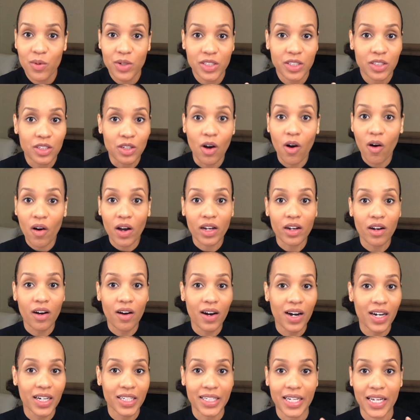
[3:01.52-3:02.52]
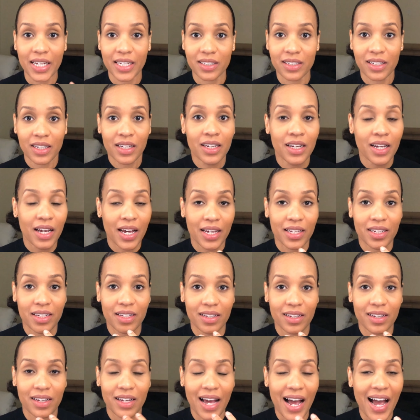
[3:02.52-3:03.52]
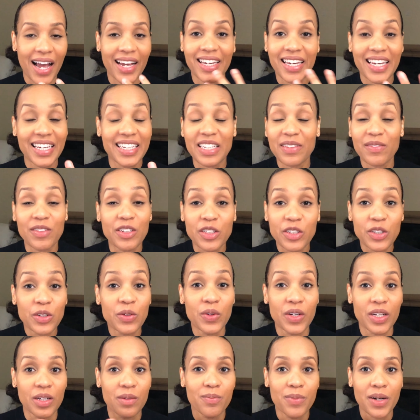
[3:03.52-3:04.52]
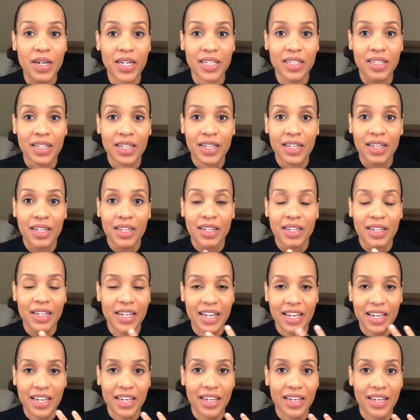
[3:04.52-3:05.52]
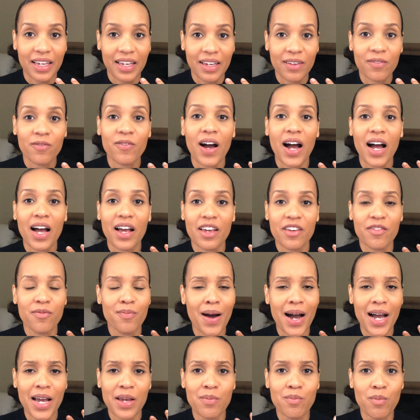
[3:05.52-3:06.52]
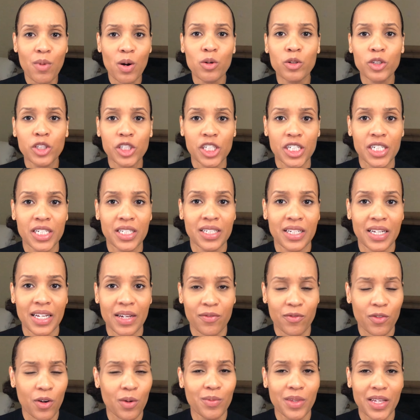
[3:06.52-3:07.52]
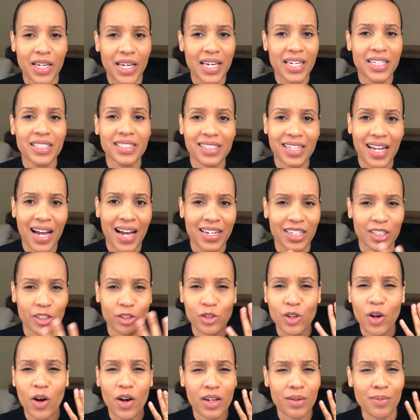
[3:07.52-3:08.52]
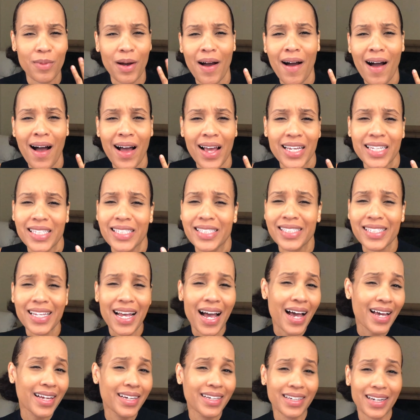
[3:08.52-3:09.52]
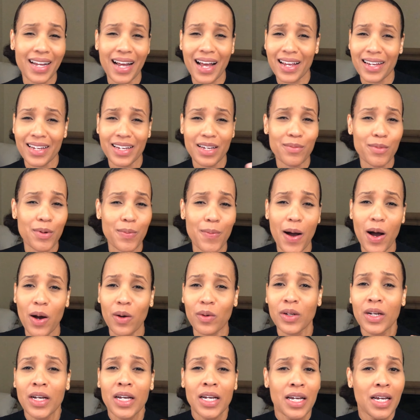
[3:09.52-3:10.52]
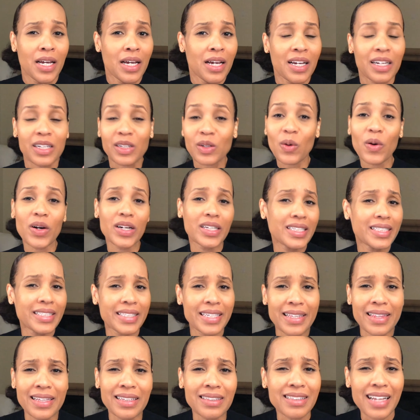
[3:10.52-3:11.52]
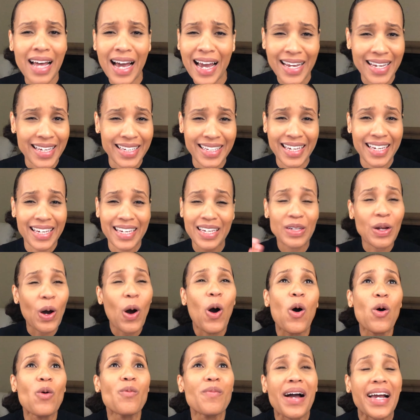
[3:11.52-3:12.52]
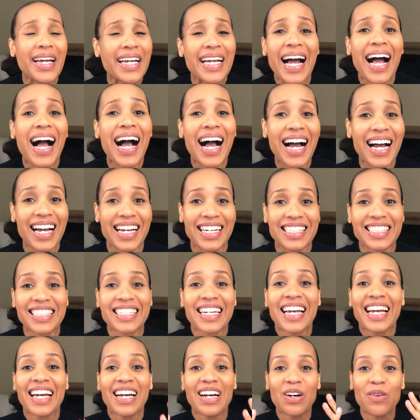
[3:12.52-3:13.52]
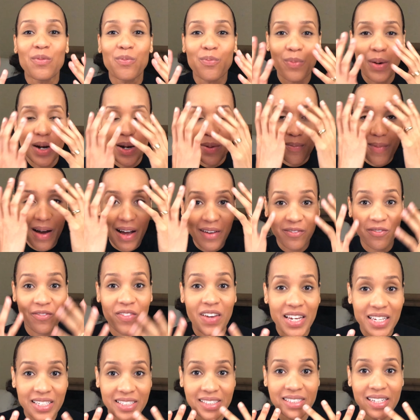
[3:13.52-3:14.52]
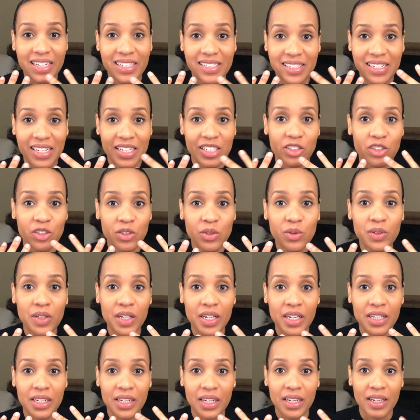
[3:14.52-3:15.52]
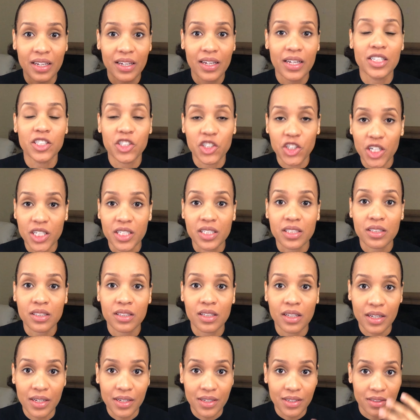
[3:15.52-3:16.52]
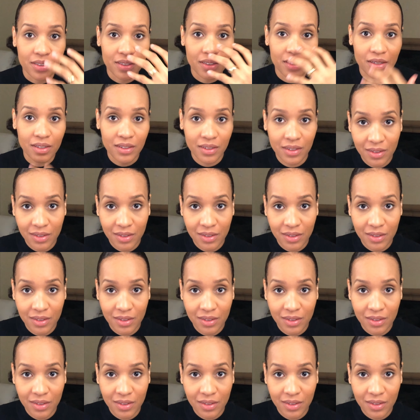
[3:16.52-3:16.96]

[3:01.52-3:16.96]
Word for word: what's going on, and and I can't even do it. But if I if my emotion from the inside is talking about how excited I am about going to see The Lion King, and oh my gosh, but my face doesn't exude it, it just is